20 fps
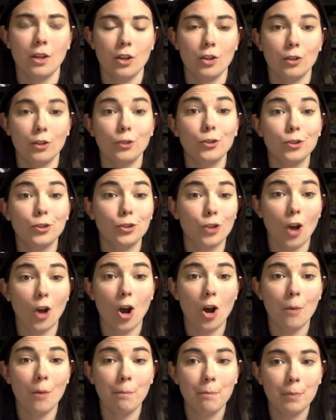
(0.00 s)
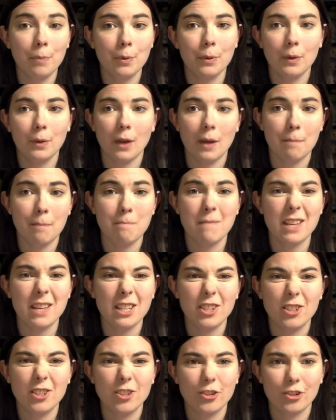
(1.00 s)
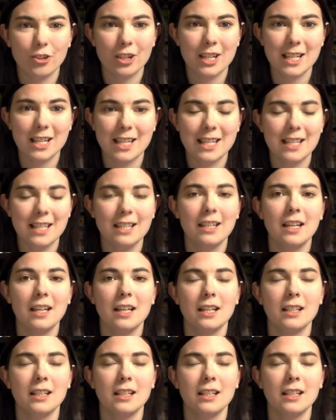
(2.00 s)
shop, mystery.